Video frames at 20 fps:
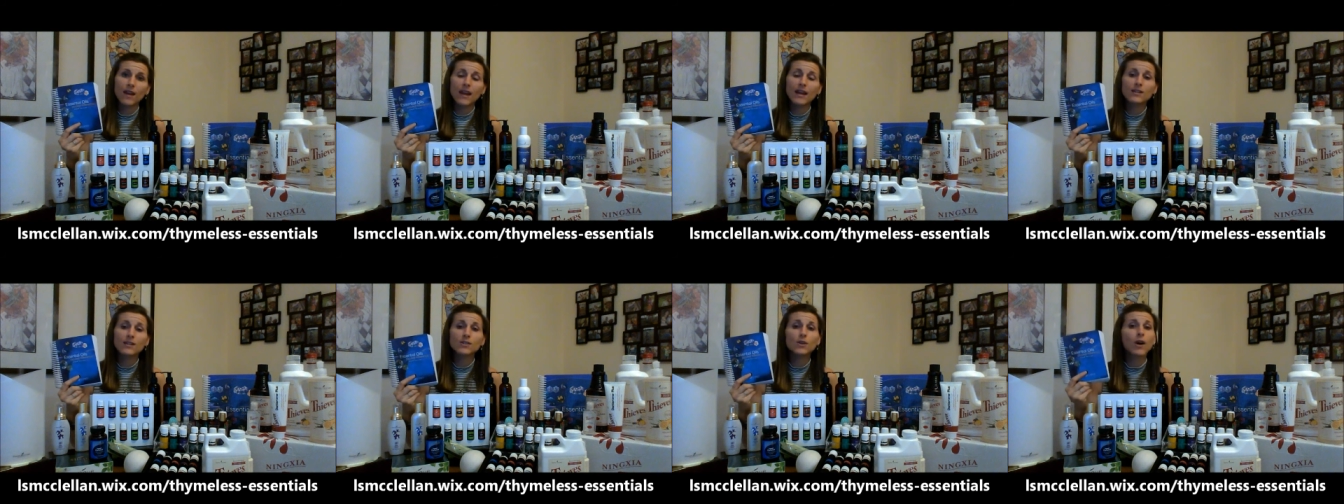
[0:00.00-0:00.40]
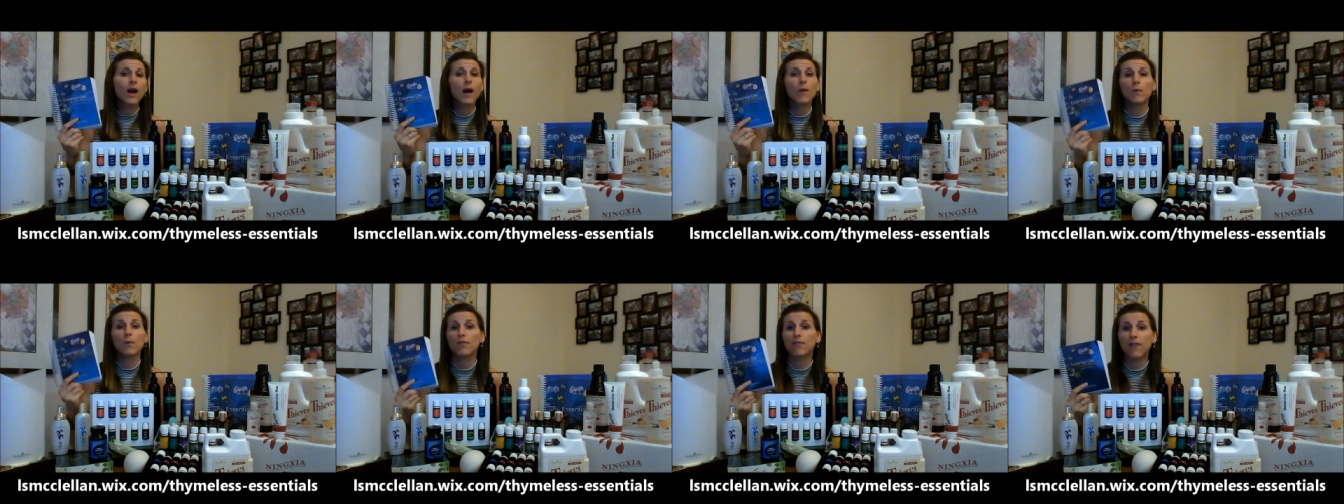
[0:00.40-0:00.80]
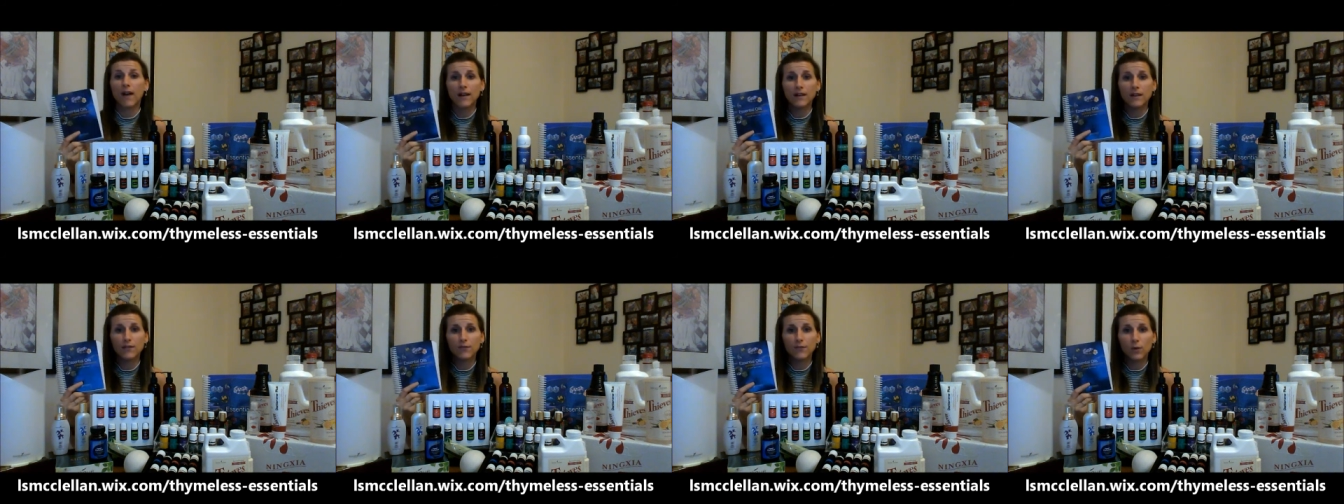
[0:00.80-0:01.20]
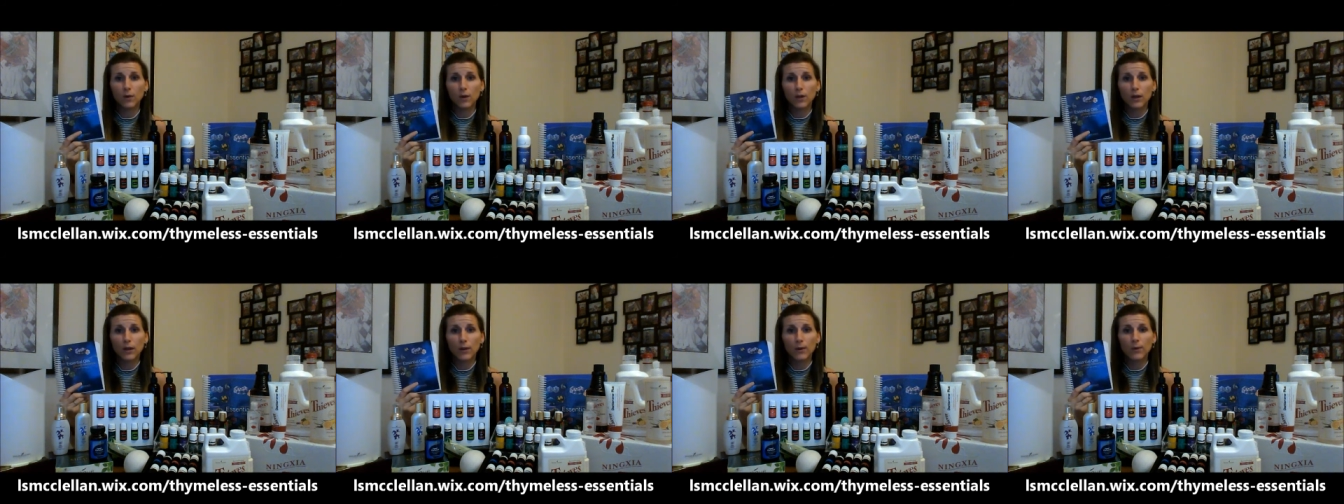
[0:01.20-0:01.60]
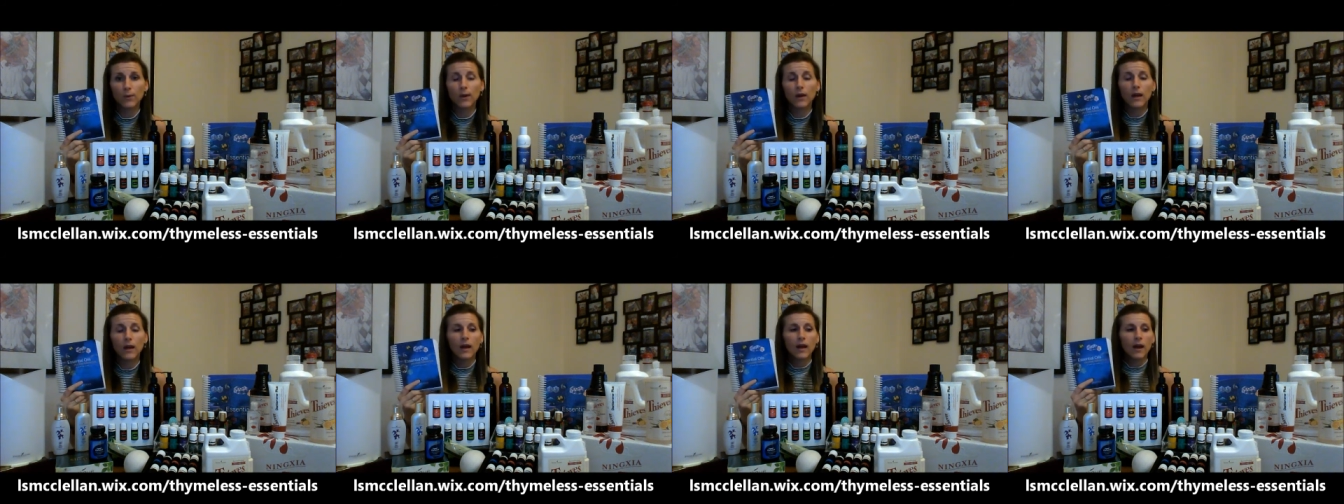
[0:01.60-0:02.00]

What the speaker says: an answer, I will find it for you.